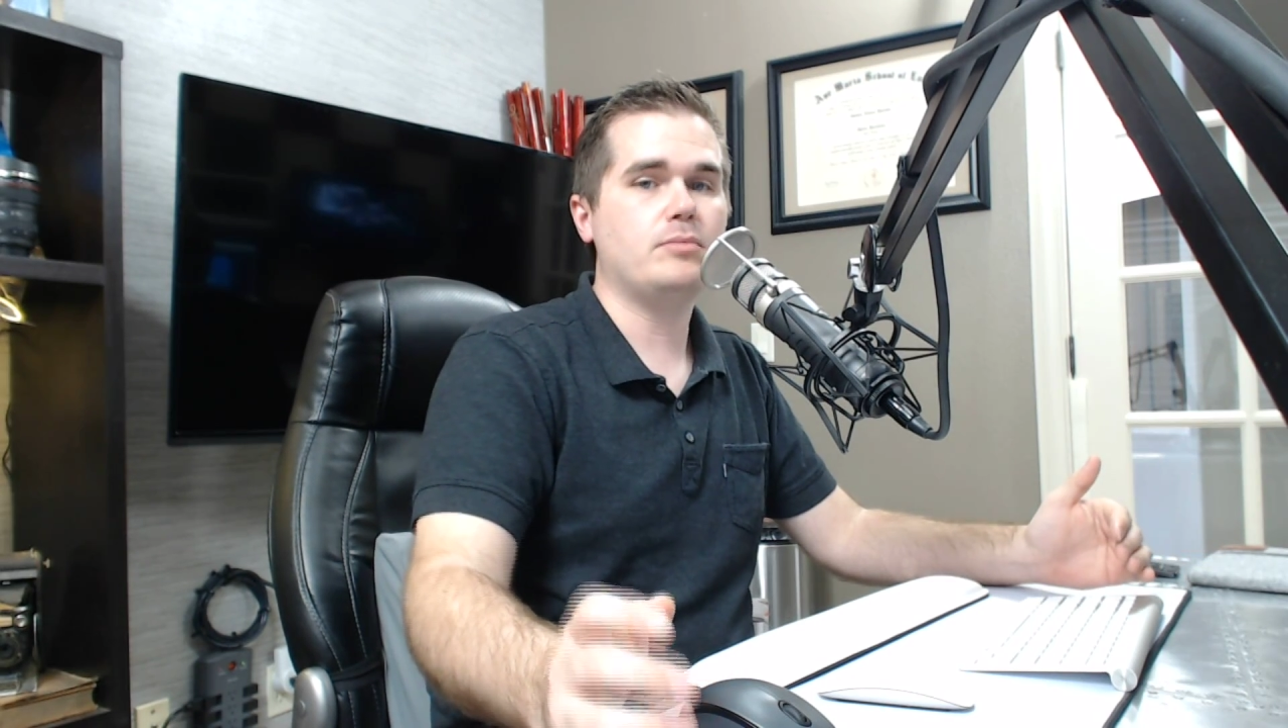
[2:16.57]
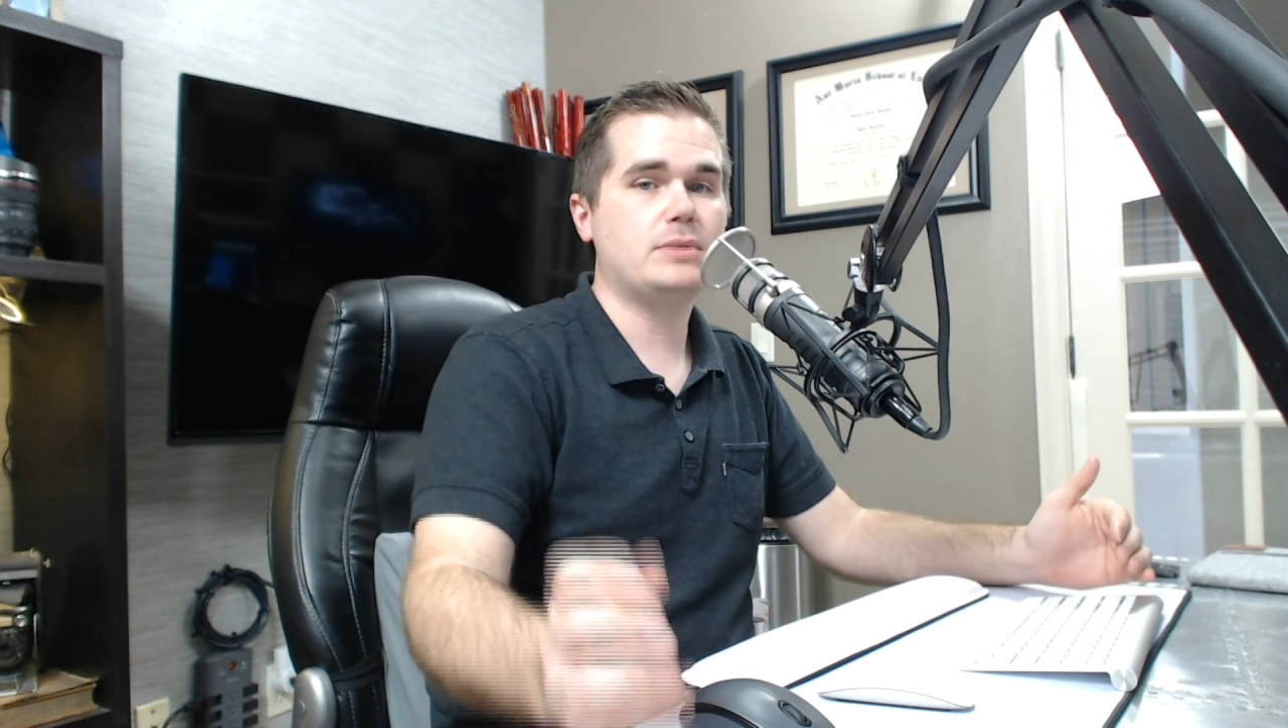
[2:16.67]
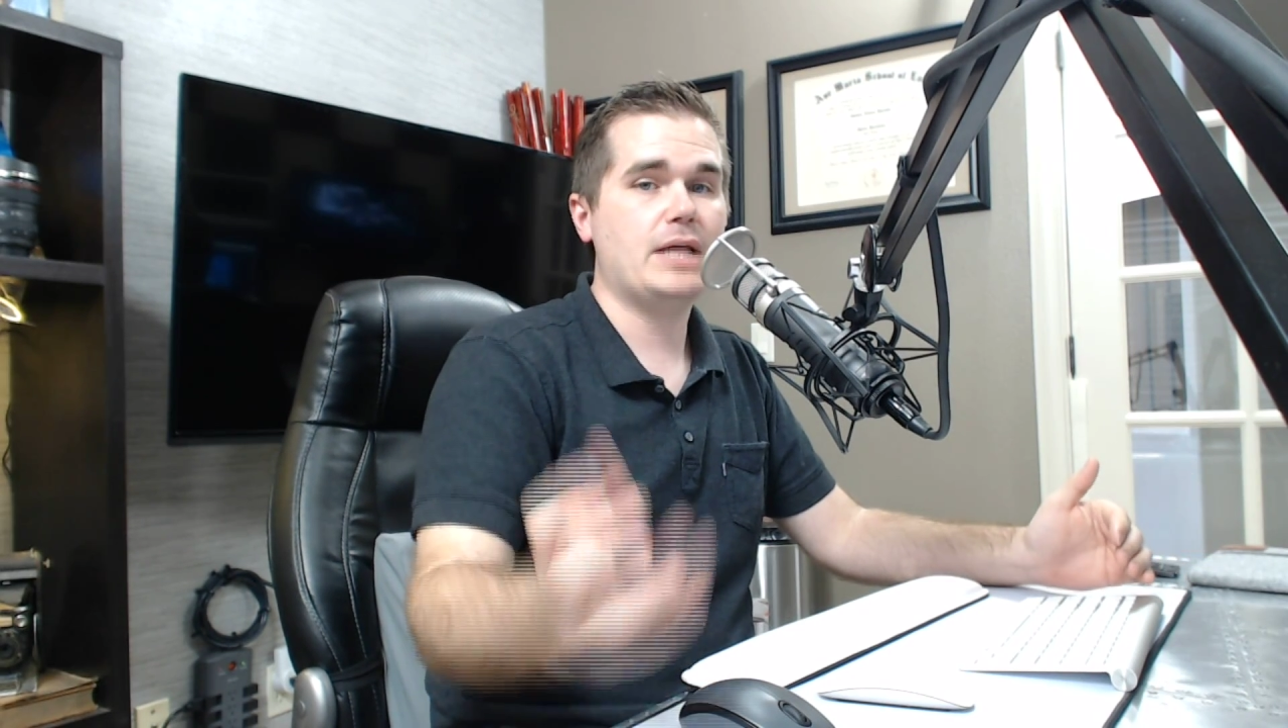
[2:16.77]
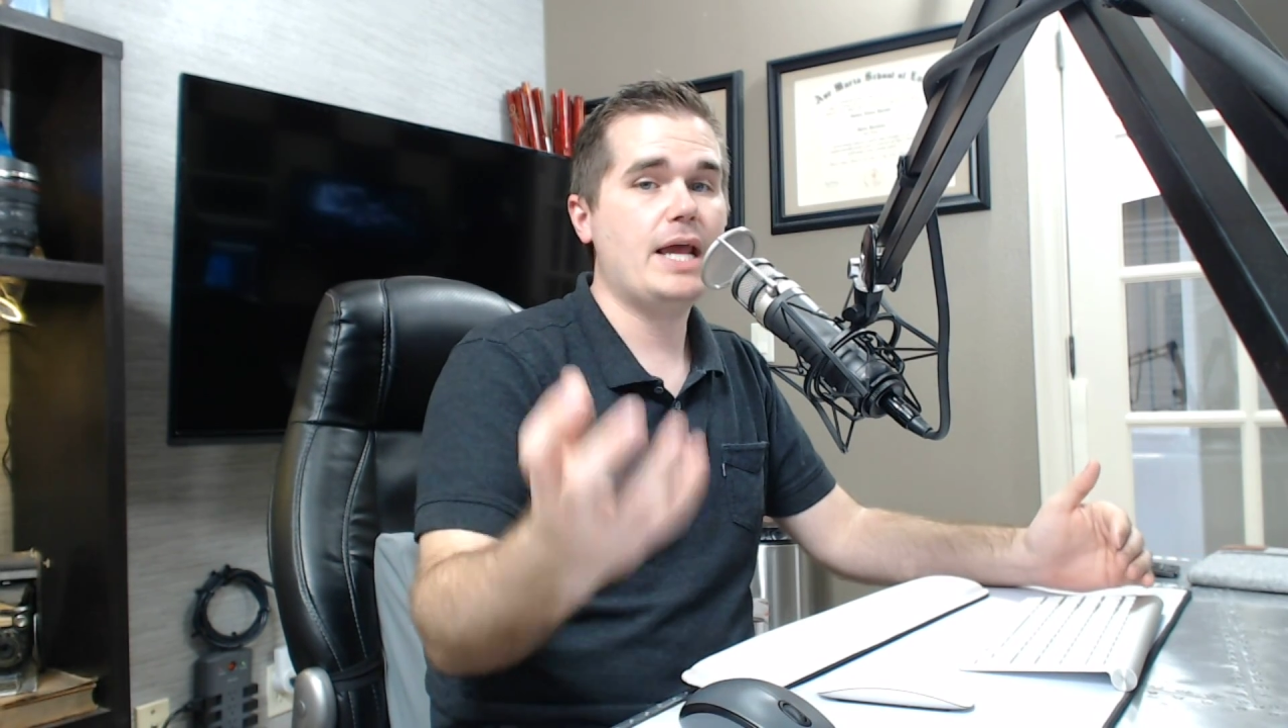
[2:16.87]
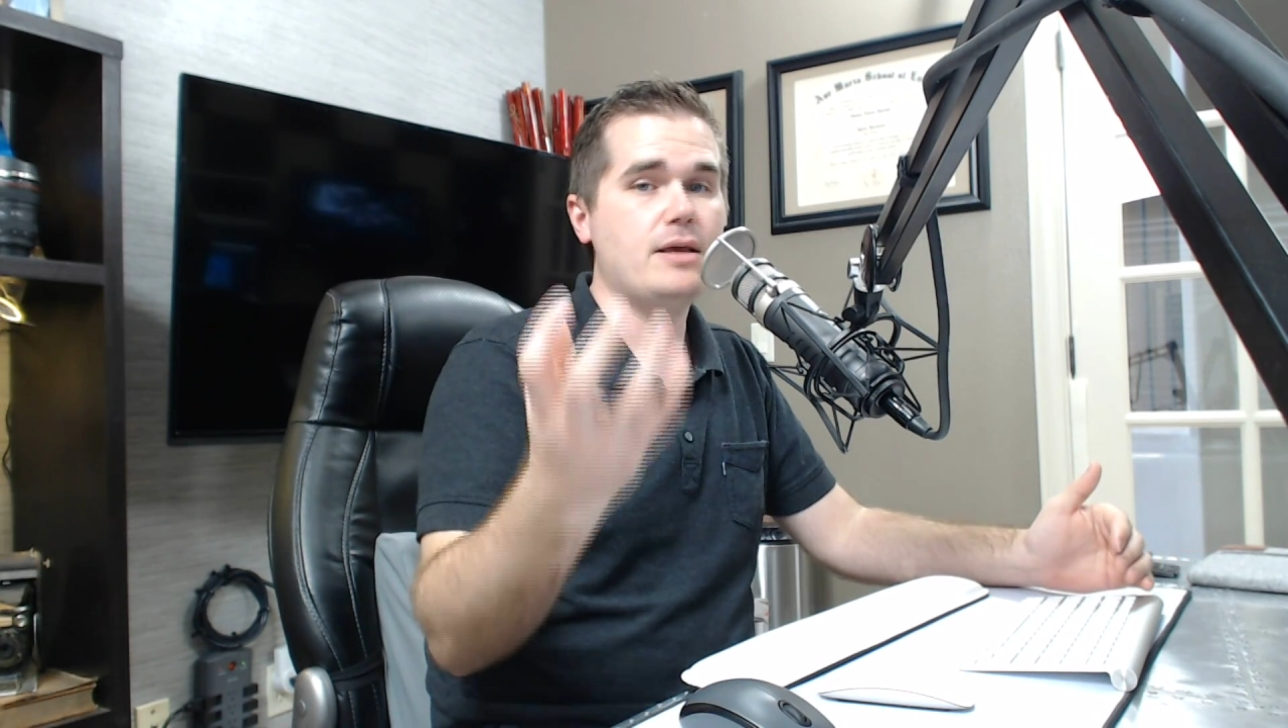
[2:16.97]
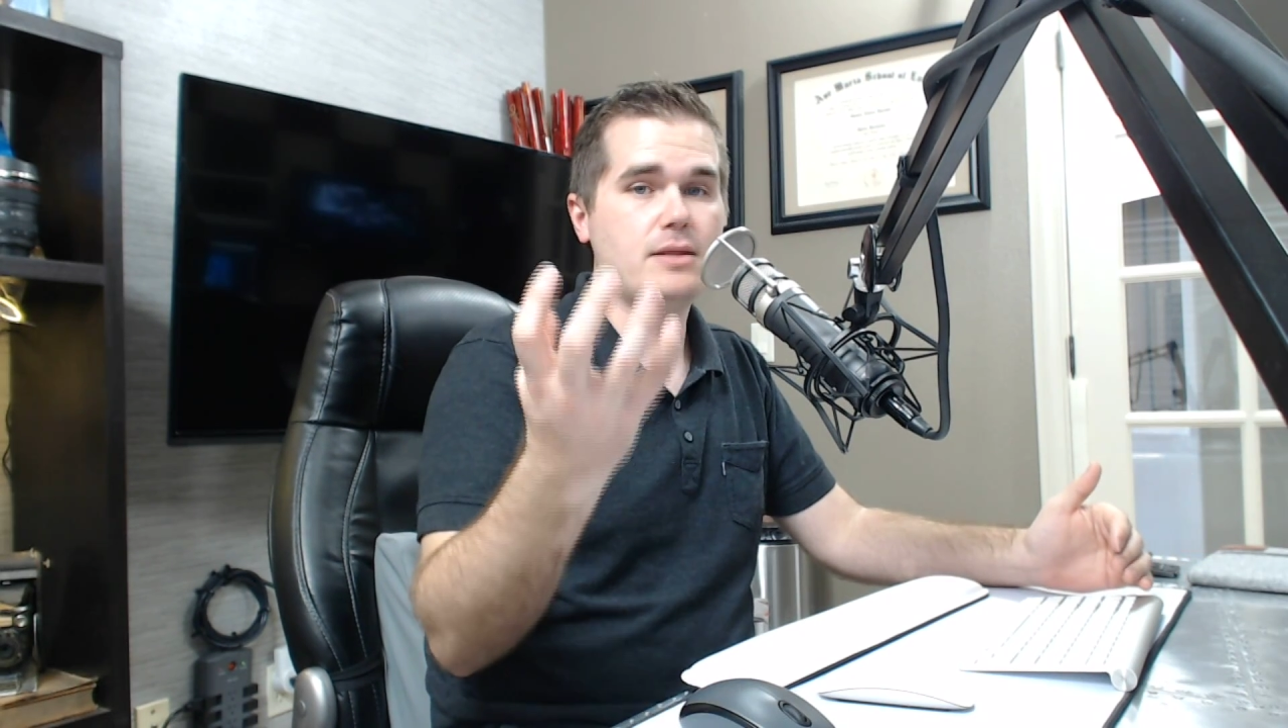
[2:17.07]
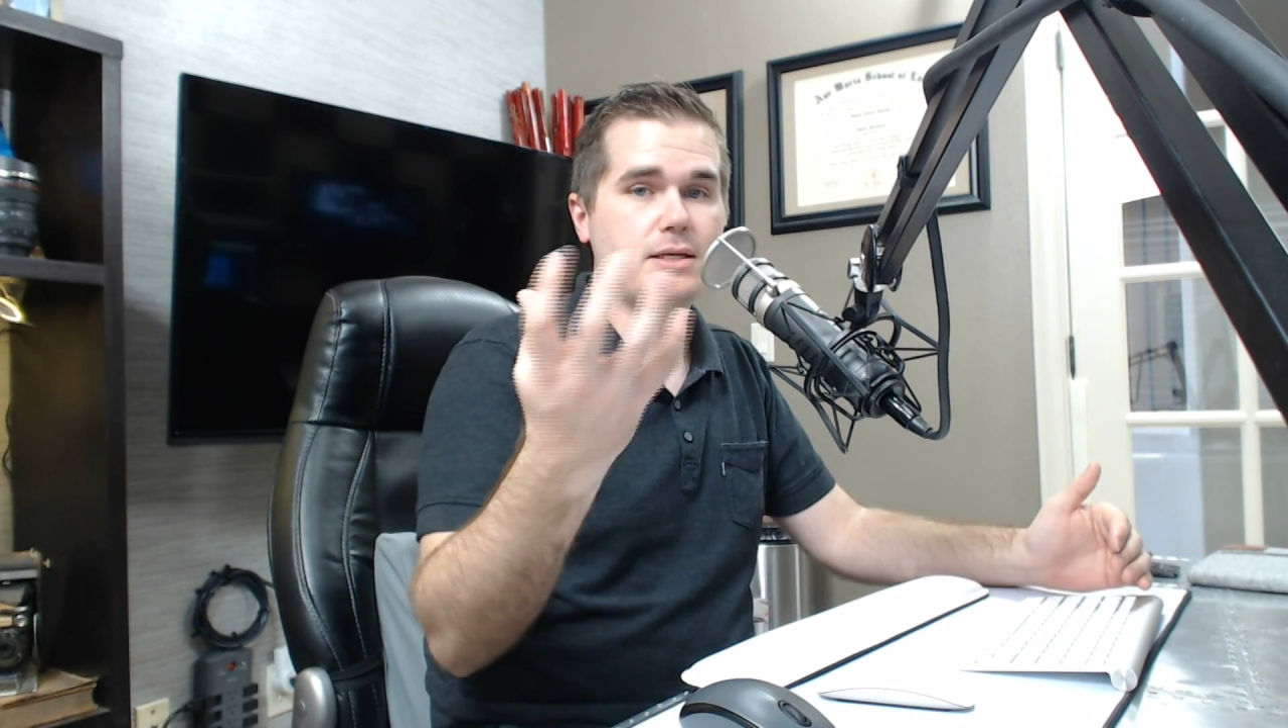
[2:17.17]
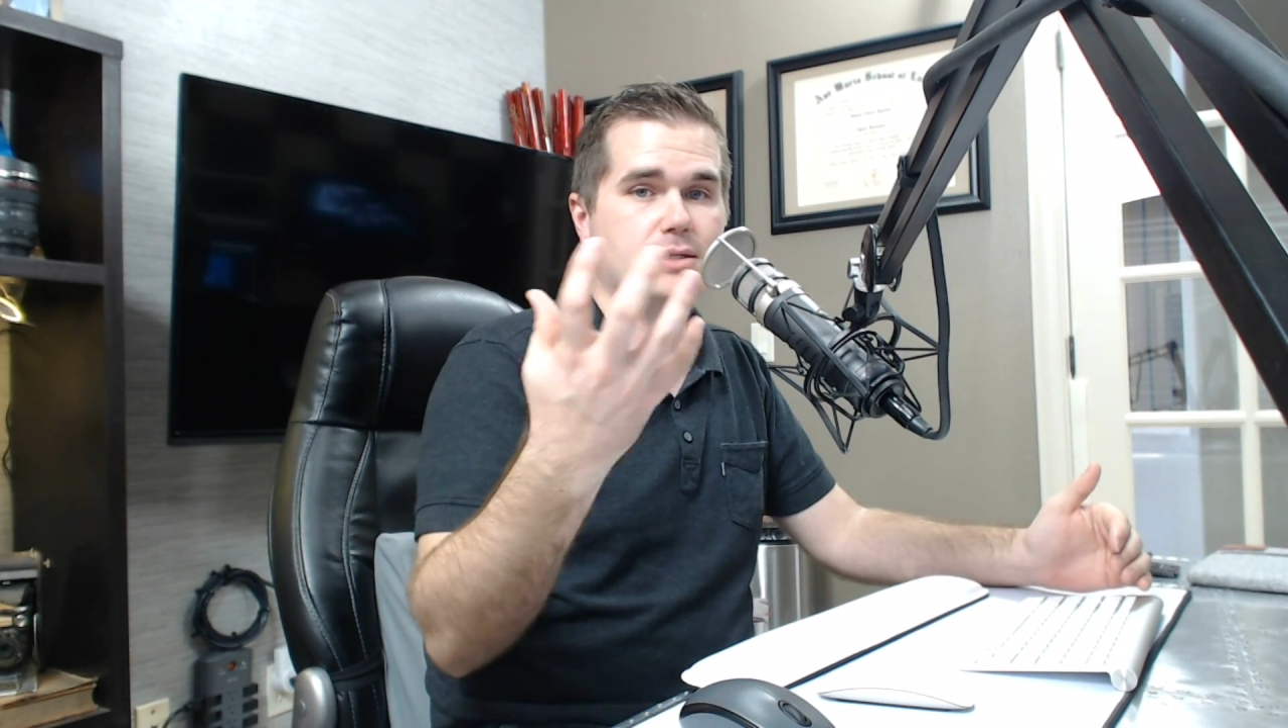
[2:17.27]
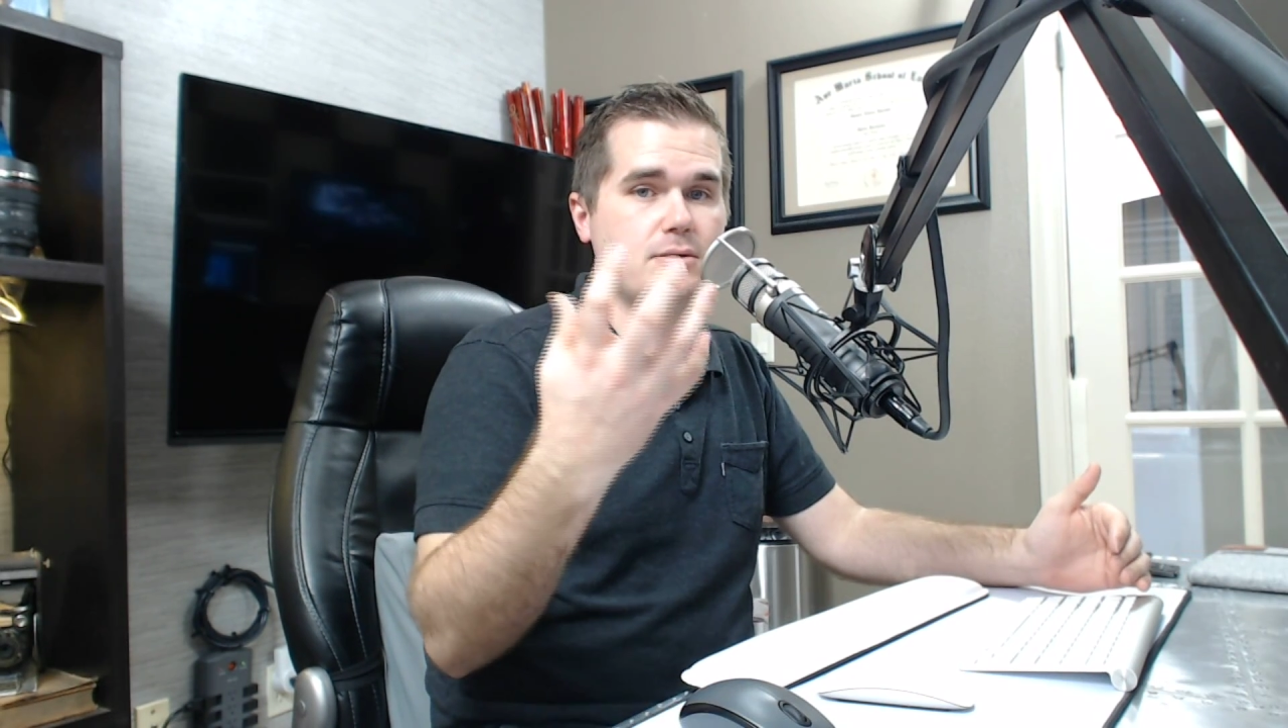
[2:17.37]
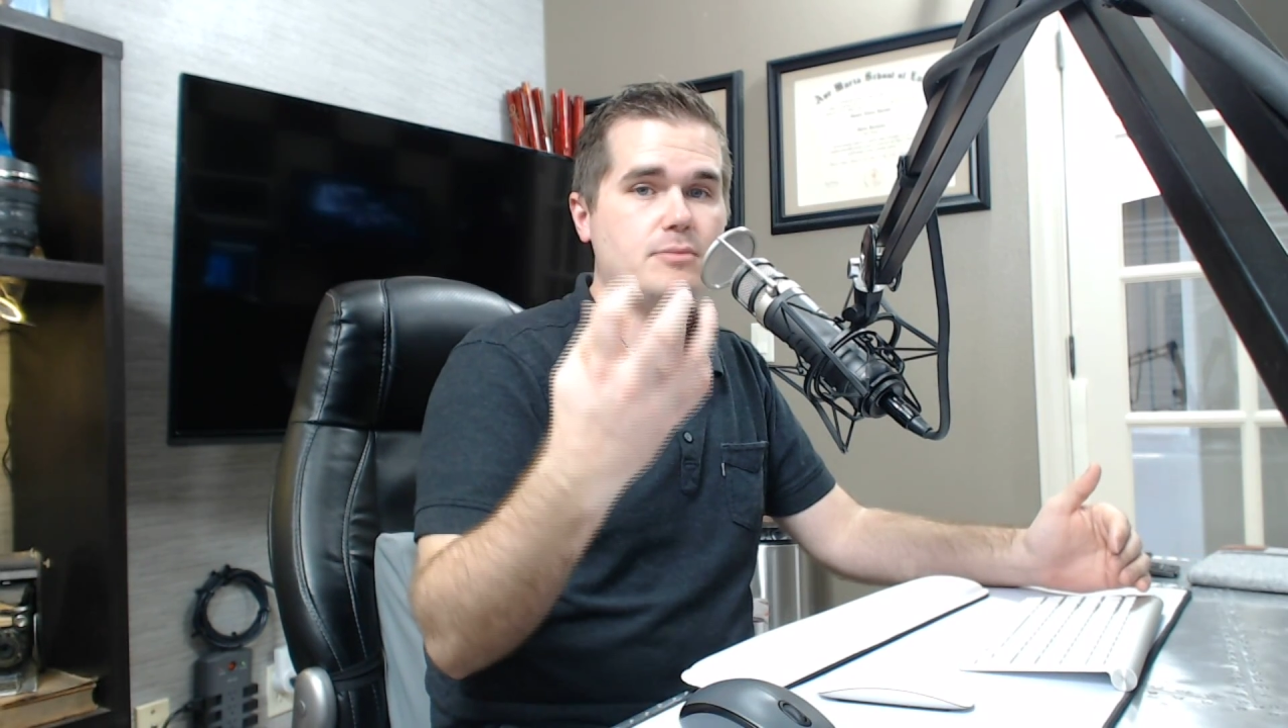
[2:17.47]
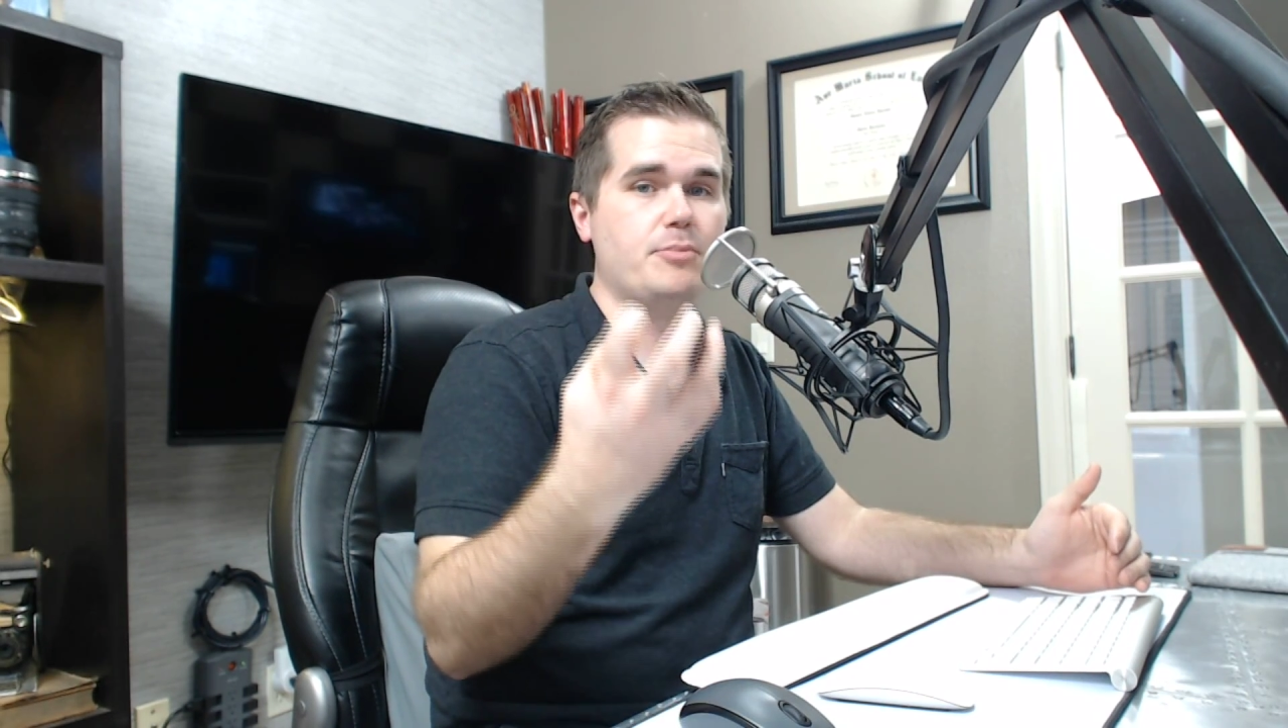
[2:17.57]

take this